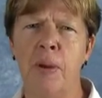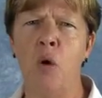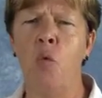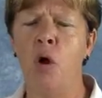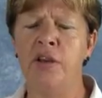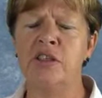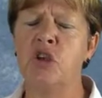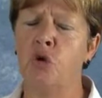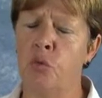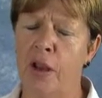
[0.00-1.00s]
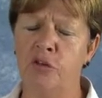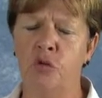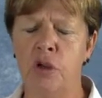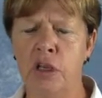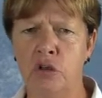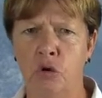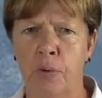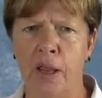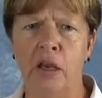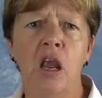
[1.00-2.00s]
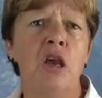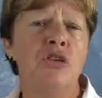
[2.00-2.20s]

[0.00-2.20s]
about what is correct or incorrect,